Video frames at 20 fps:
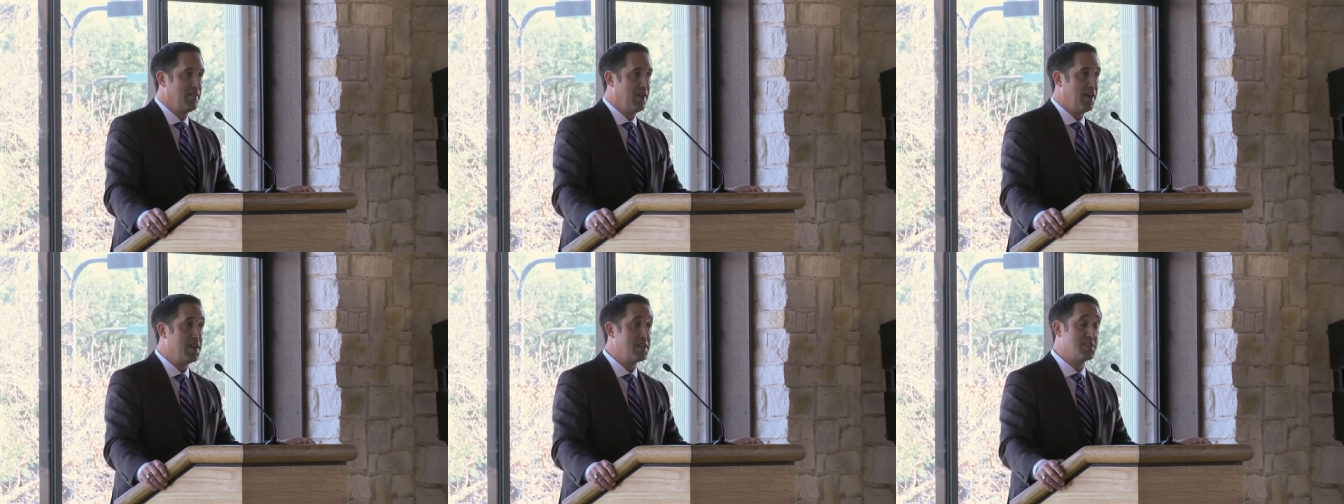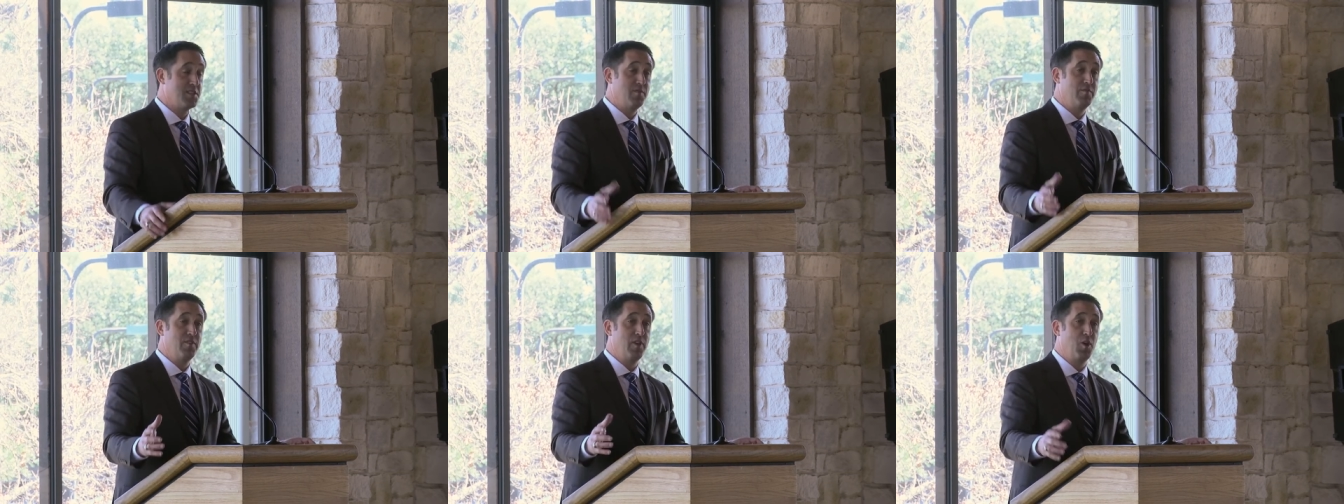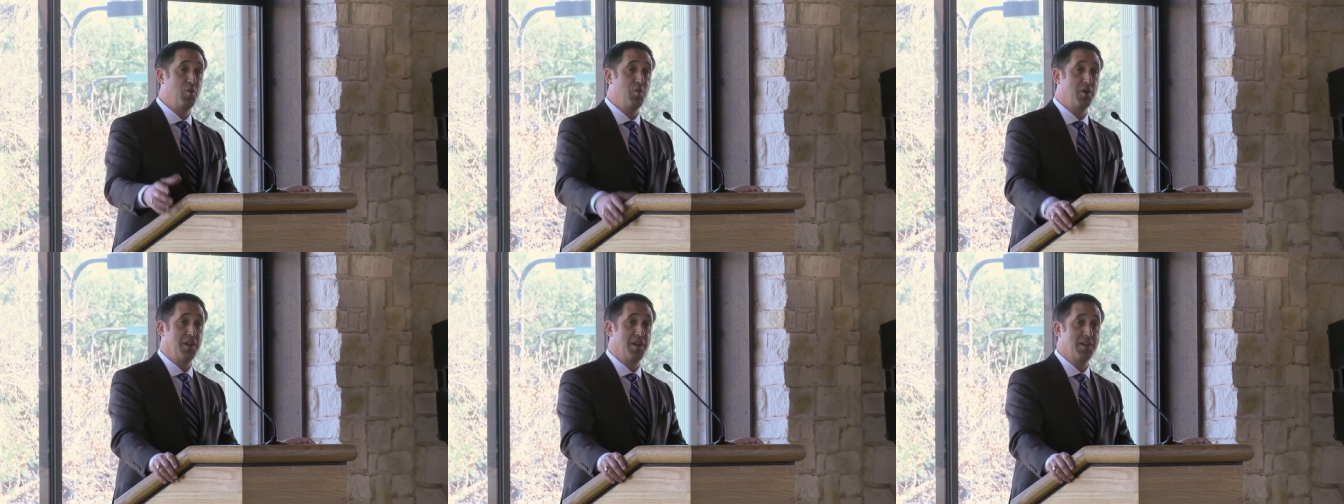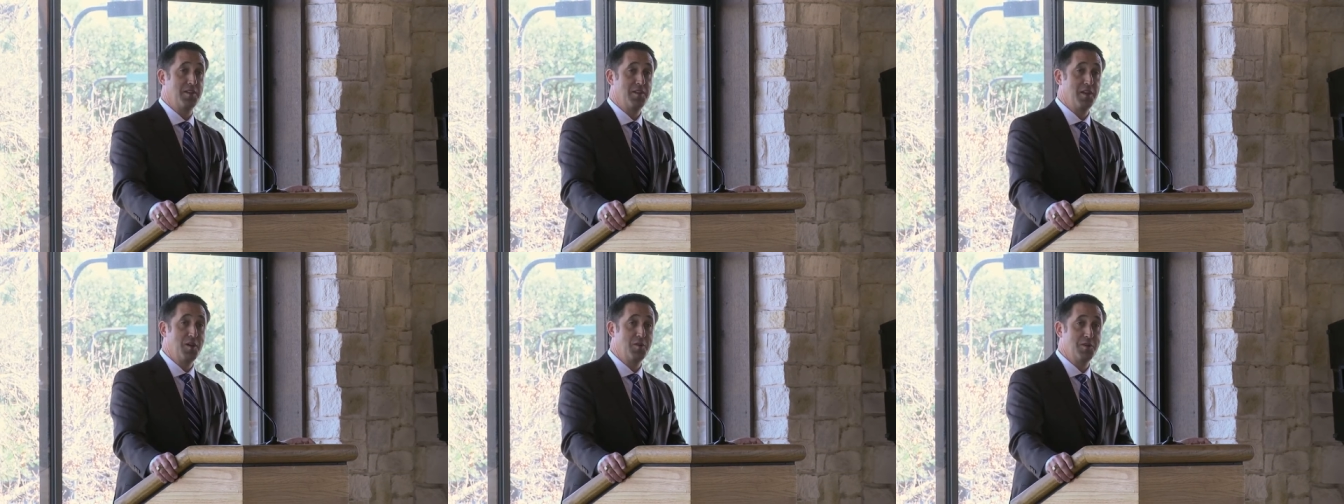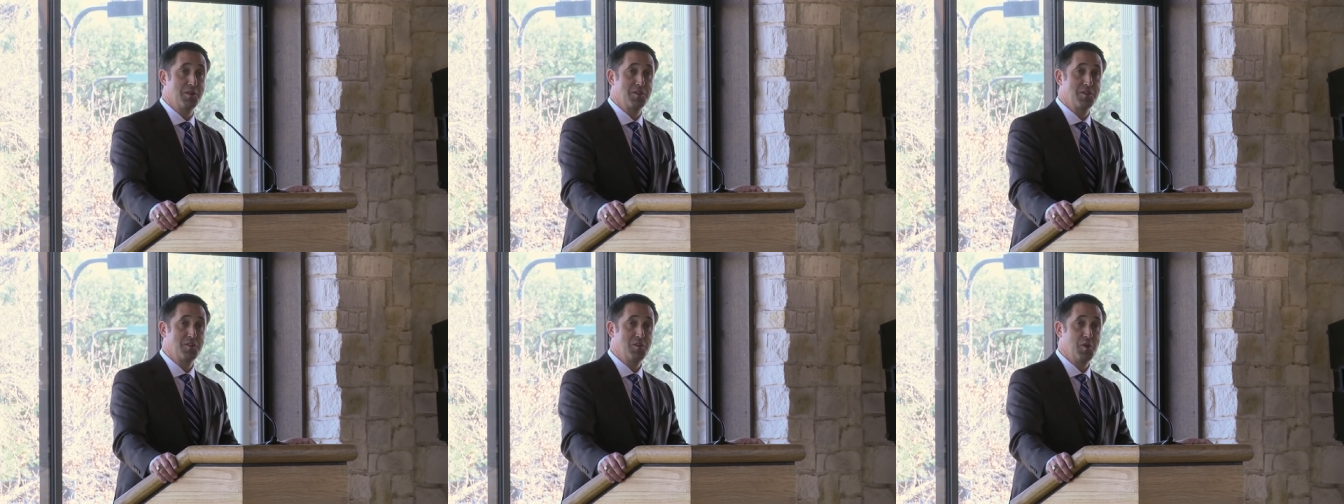as if no one had
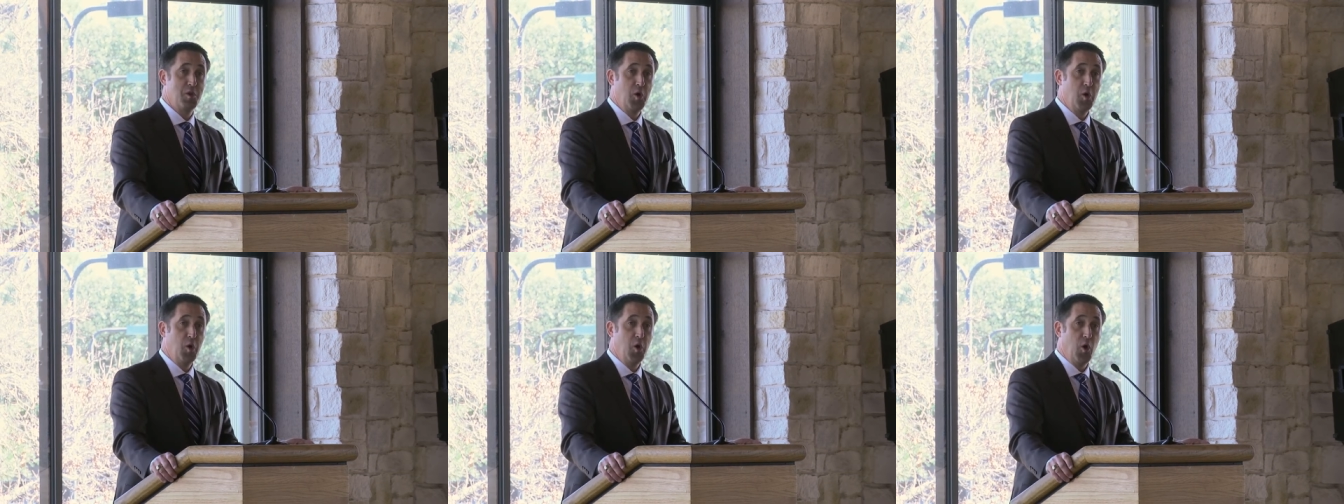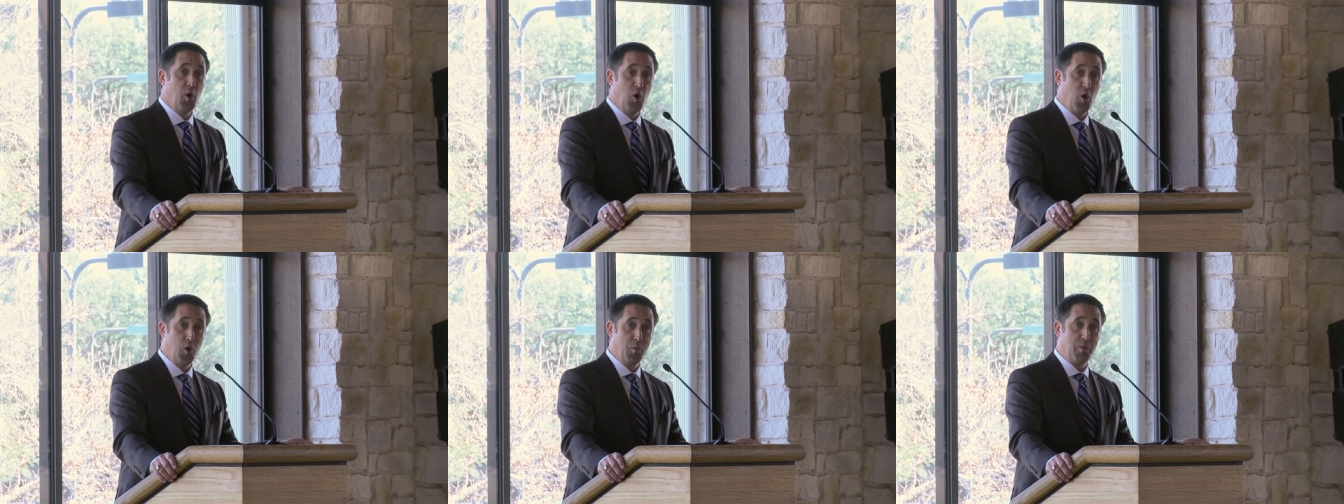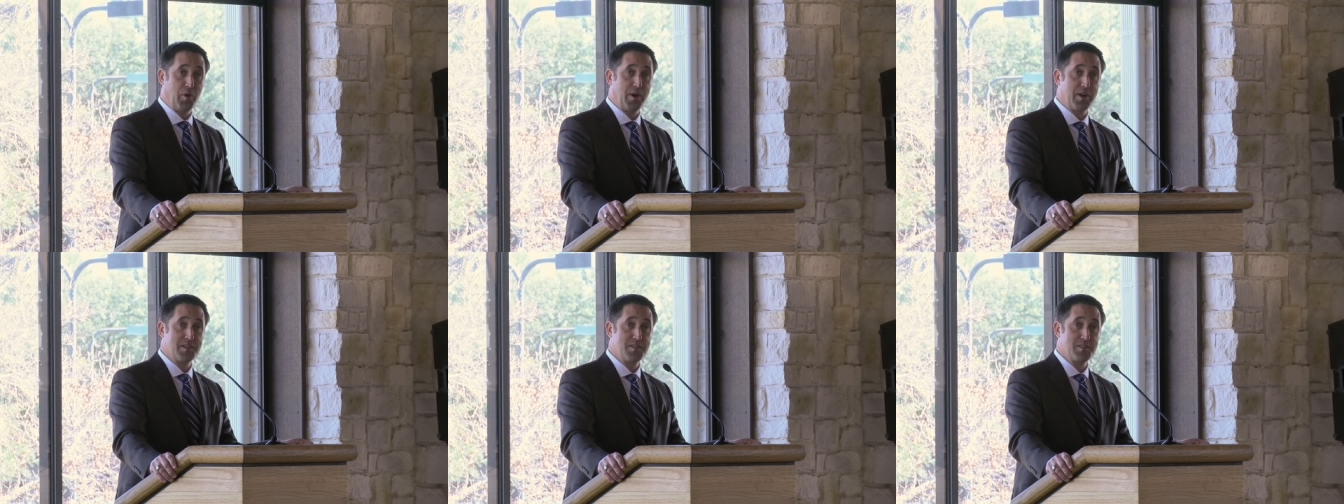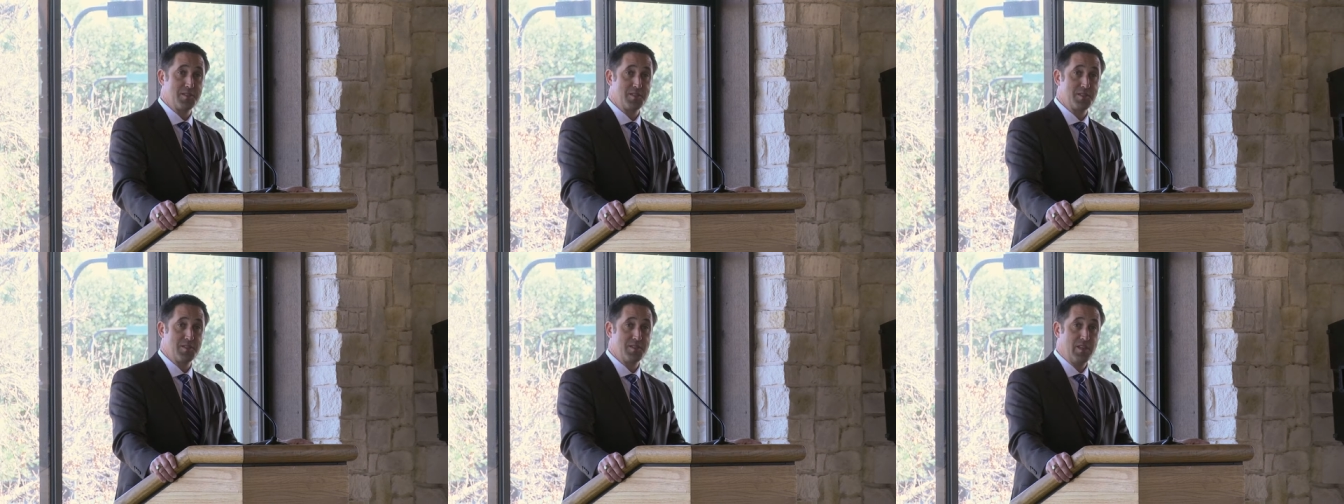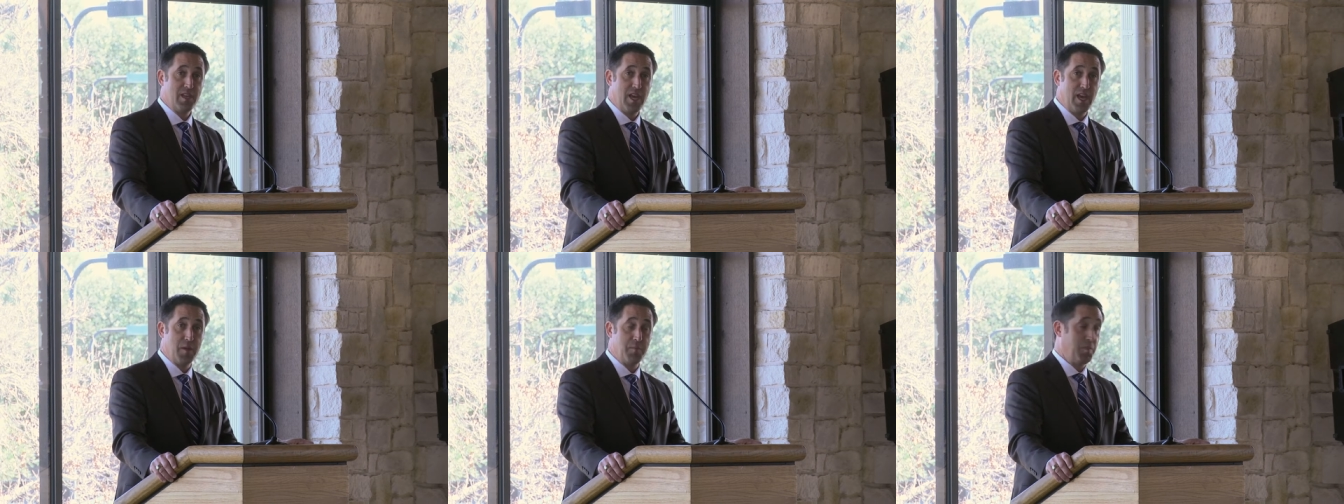noticed, oil prices
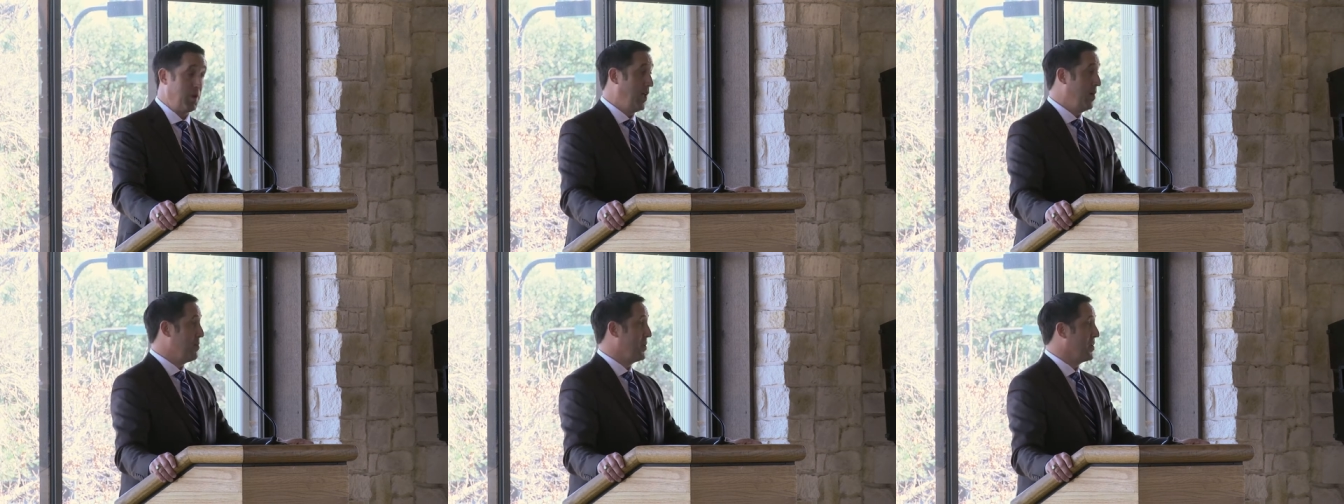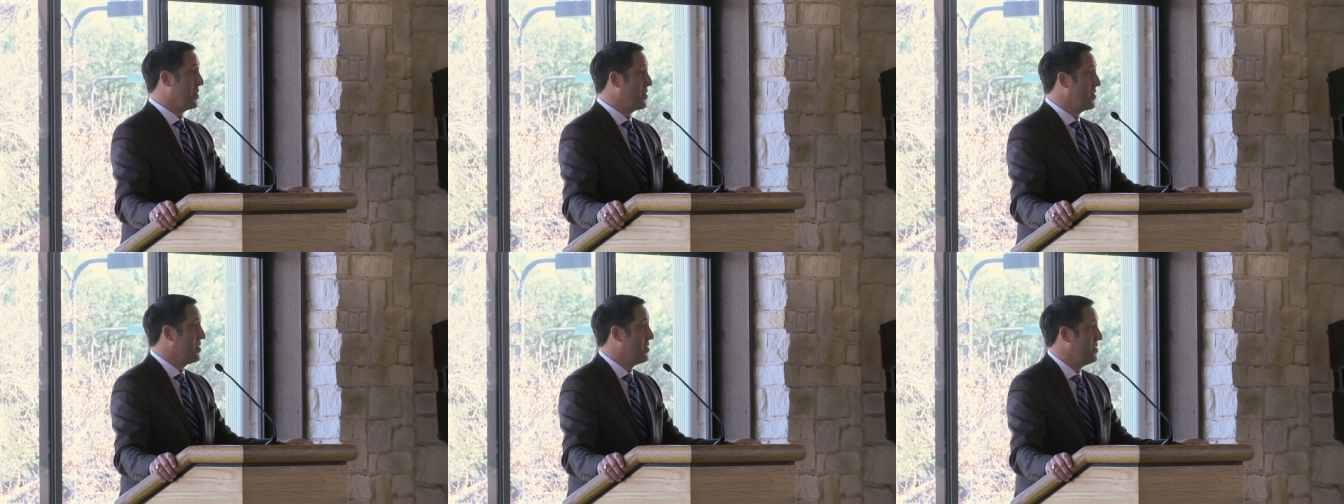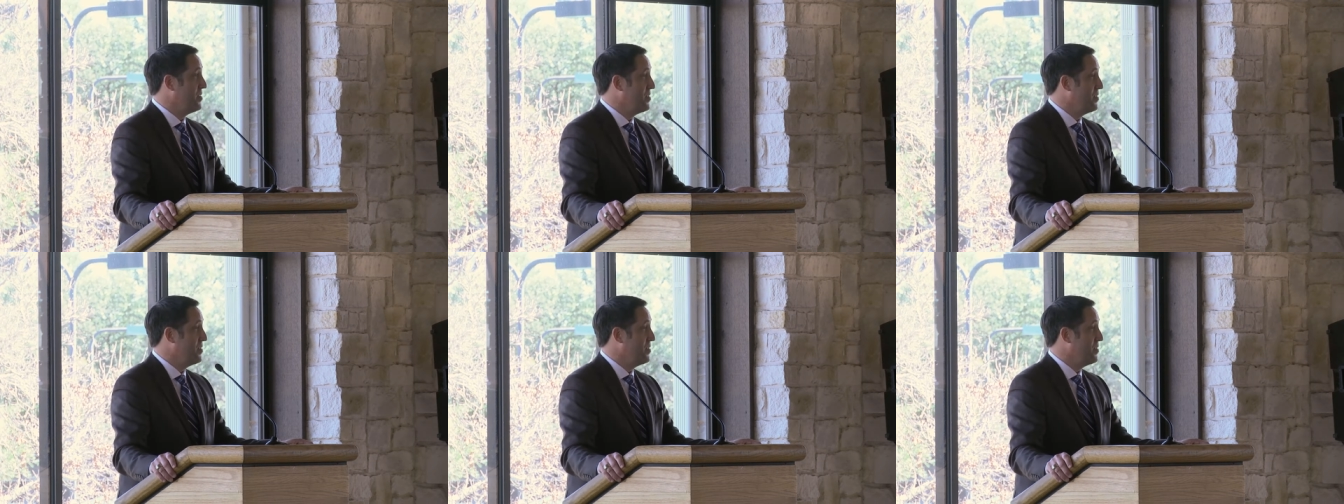had plummeted